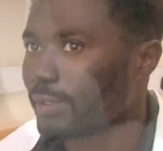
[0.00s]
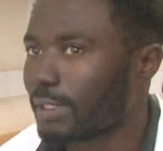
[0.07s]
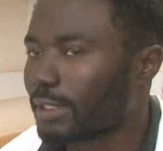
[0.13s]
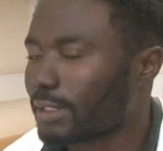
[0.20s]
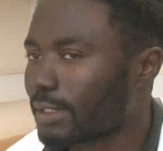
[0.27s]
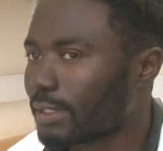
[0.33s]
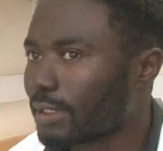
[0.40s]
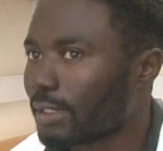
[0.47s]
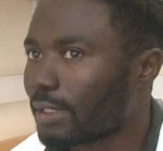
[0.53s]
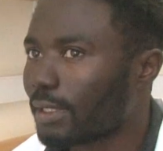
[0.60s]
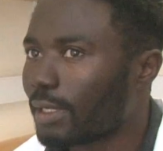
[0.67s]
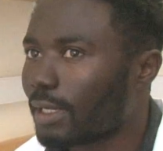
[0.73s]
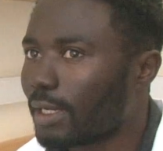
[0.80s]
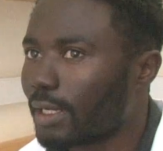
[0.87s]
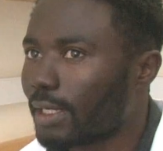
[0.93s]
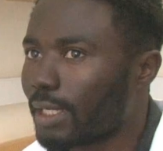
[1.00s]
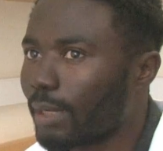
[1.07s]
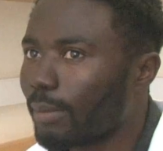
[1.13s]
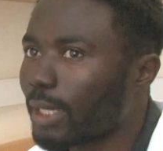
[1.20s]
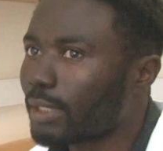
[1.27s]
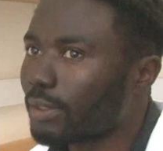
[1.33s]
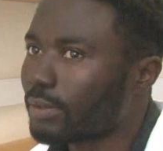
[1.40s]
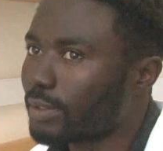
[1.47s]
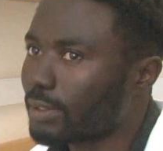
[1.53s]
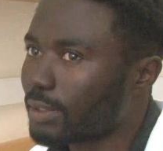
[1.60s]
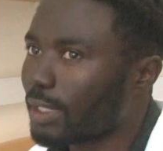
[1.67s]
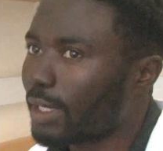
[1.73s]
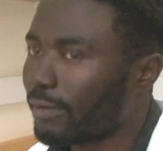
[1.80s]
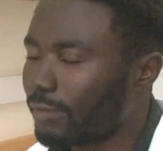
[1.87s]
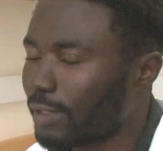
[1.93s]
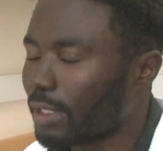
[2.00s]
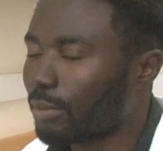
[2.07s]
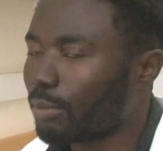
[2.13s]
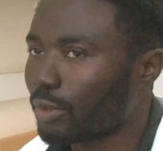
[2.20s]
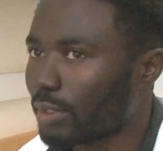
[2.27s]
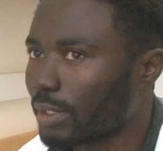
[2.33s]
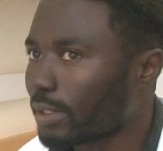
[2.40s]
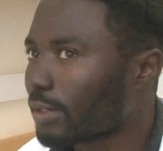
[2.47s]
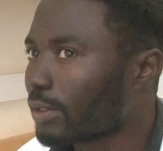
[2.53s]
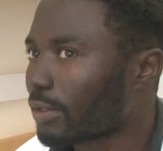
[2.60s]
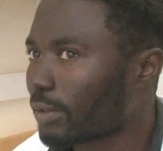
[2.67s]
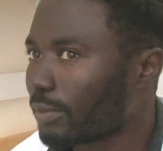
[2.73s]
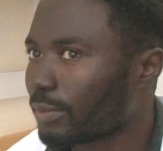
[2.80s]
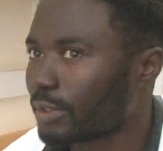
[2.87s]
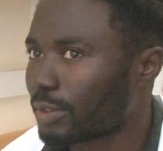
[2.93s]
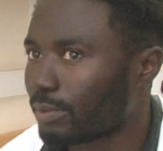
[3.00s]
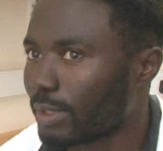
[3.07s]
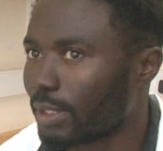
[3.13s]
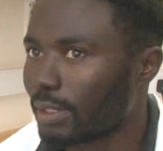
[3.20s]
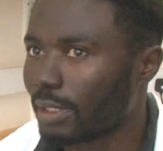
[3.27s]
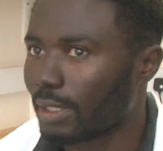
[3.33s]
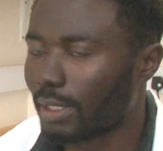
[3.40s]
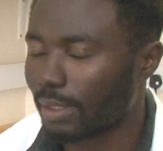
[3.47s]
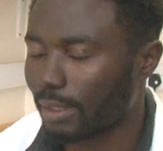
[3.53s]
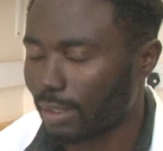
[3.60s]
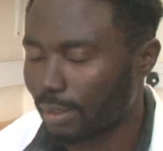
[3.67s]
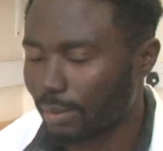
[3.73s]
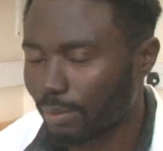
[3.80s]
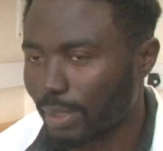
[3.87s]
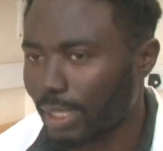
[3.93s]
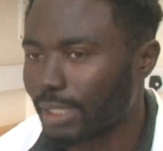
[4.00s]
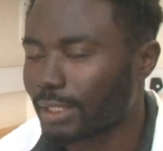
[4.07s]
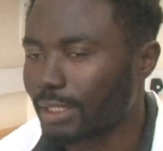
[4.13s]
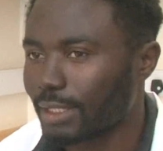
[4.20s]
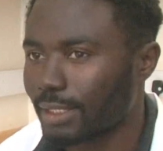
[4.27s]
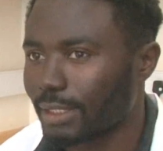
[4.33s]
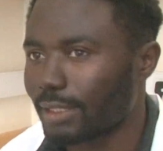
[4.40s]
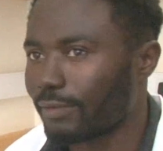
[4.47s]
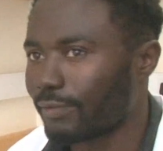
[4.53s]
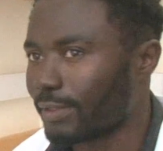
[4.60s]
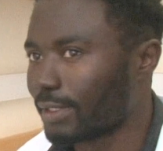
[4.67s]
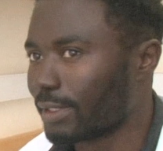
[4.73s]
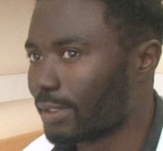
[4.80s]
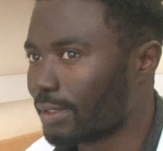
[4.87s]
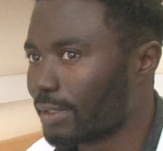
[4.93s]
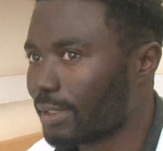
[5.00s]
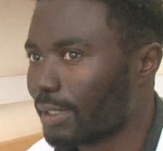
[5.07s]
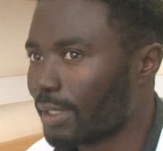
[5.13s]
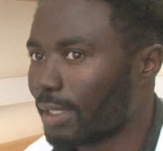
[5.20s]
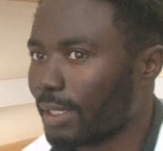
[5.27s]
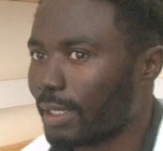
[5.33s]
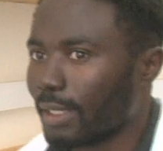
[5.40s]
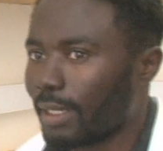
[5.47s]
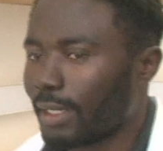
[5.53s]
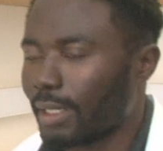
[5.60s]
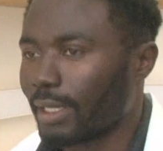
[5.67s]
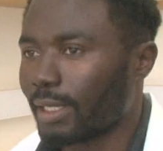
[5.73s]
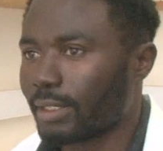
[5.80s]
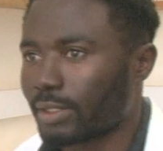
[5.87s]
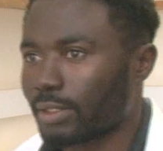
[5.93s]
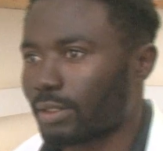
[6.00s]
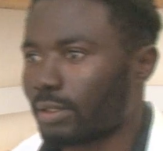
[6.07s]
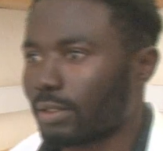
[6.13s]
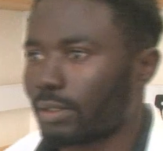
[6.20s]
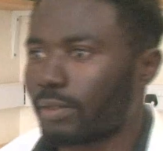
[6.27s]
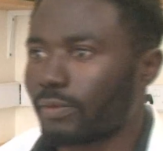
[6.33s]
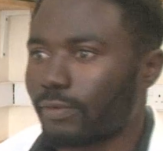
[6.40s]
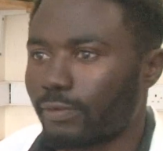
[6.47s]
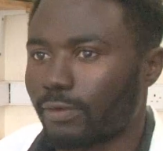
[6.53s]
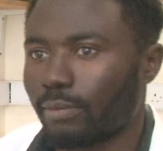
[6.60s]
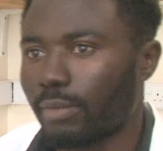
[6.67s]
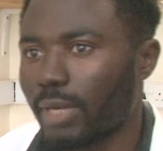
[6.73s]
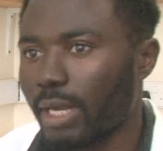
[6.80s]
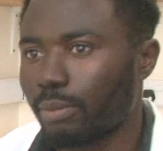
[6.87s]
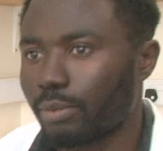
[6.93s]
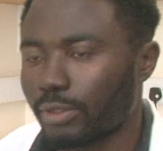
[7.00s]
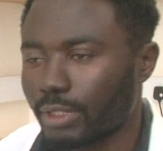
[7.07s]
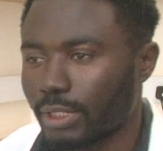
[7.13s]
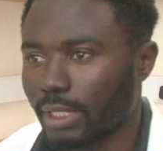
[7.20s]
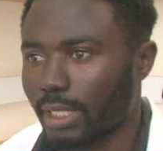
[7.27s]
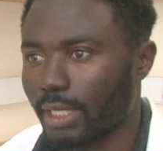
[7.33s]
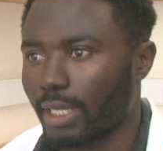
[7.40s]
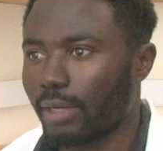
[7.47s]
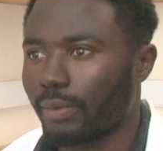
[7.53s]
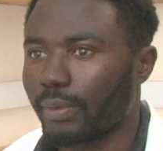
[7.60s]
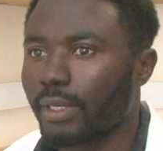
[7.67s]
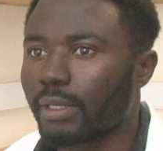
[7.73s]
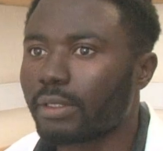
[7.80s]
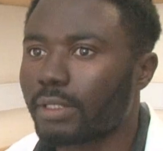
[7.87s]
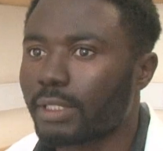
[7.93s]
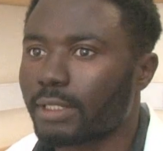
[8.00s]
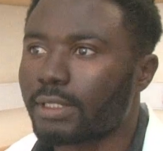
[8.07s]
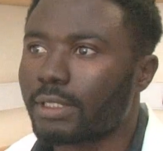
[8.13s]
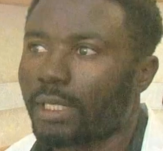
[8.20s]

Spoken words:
these nematodes after the potato crop has been planted in the field. Yeah, so from my project here, we noticed